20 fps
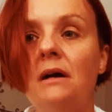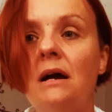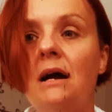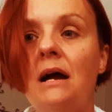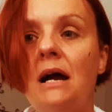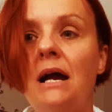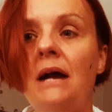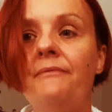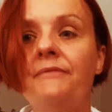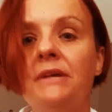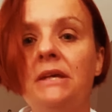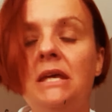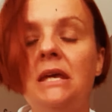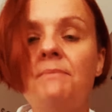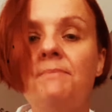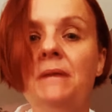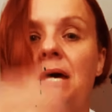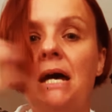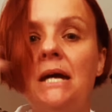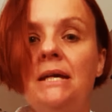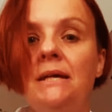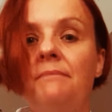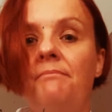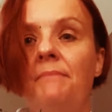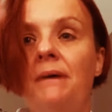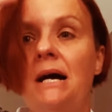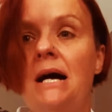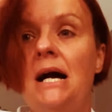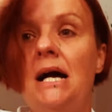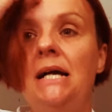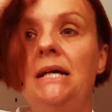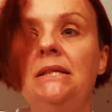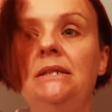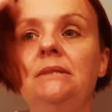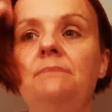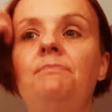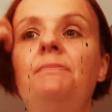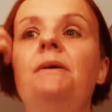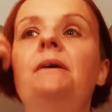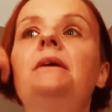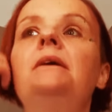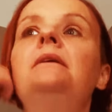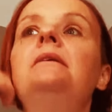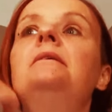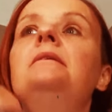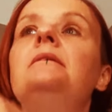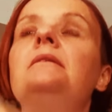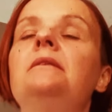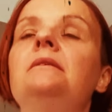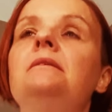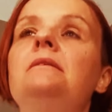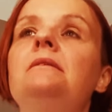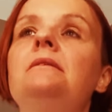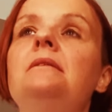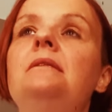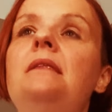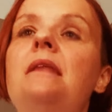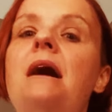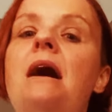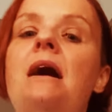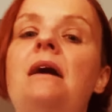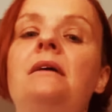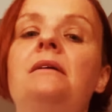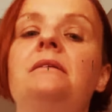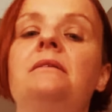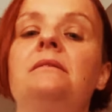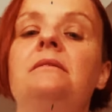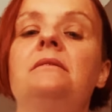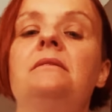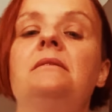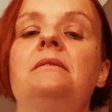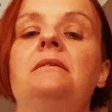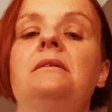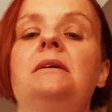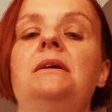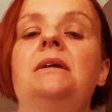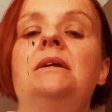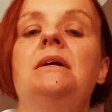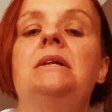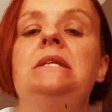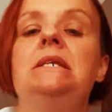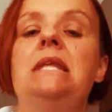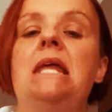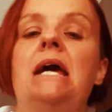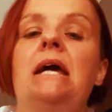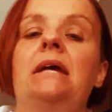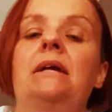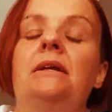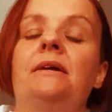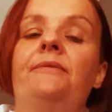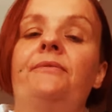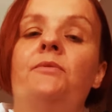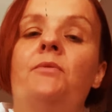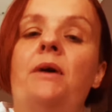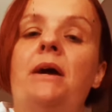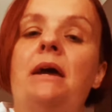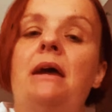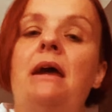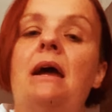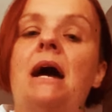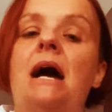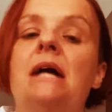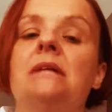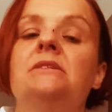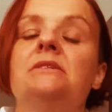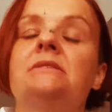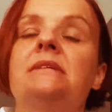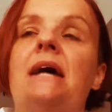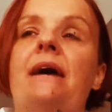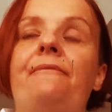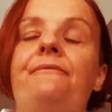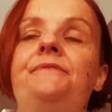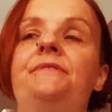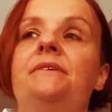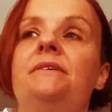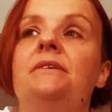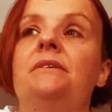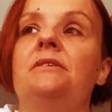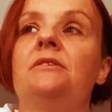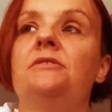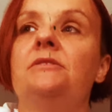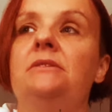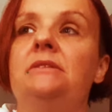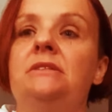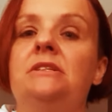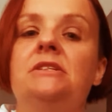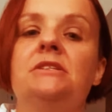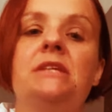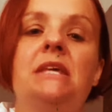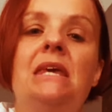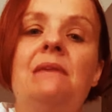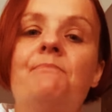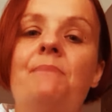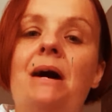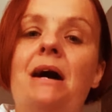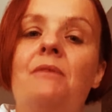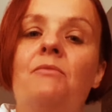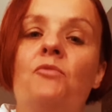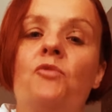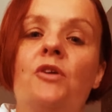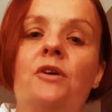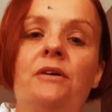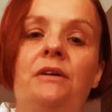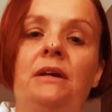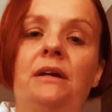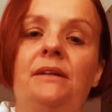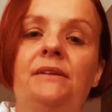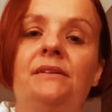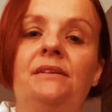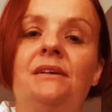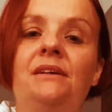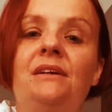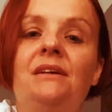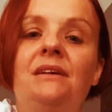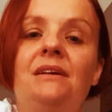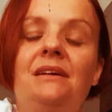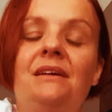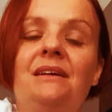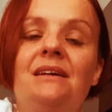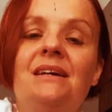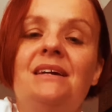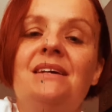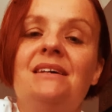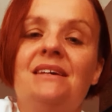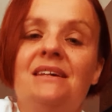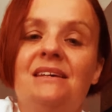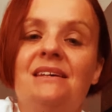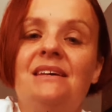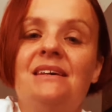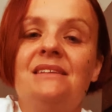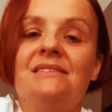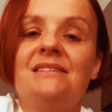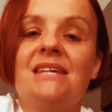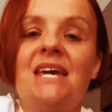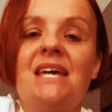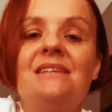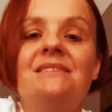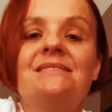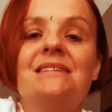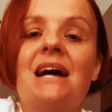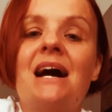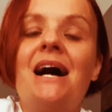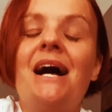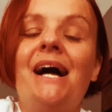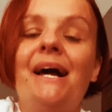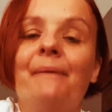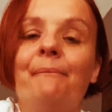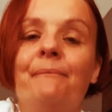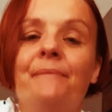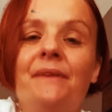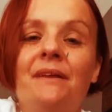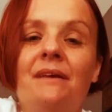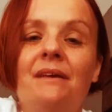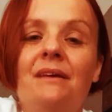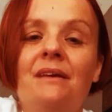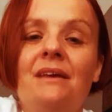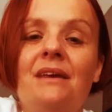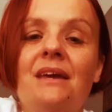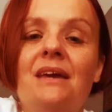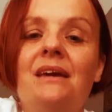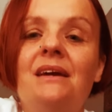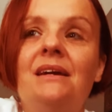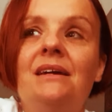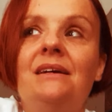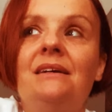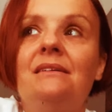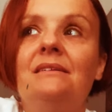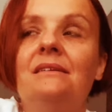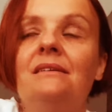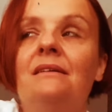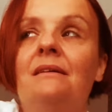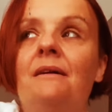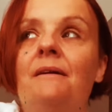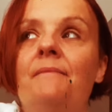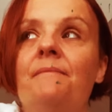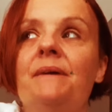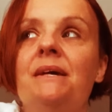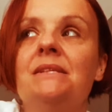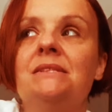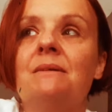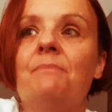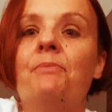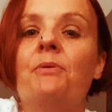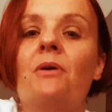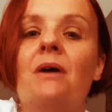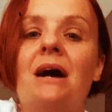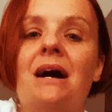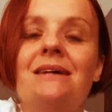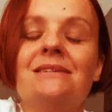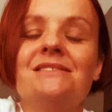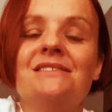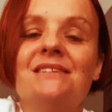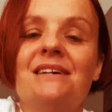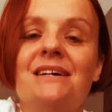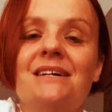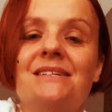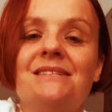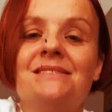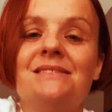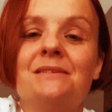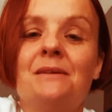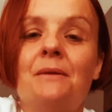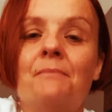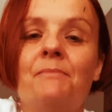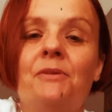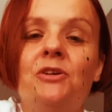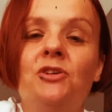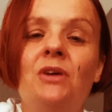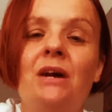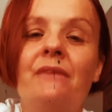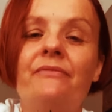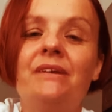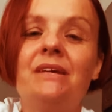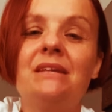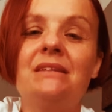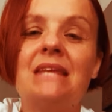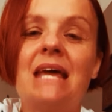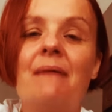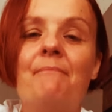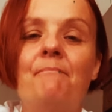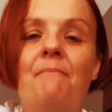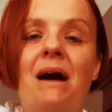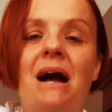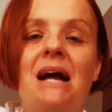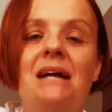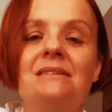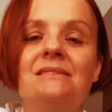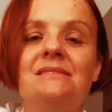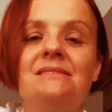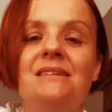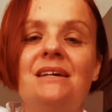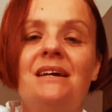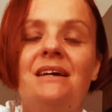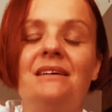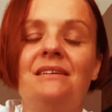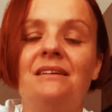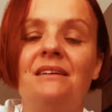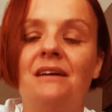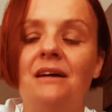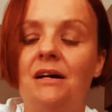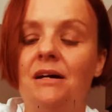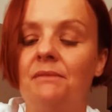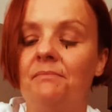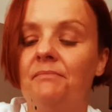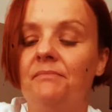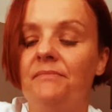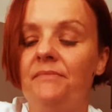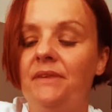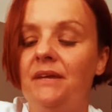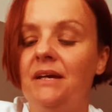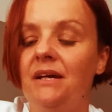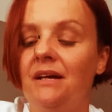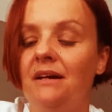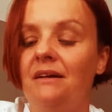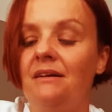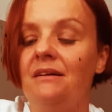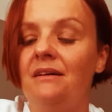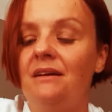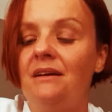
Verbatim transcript: I have to keep that in mind, but not in a negative way. I just have to just keep on working. It, it, it takes time and um, it's a process, but you have to get that mindset um, there.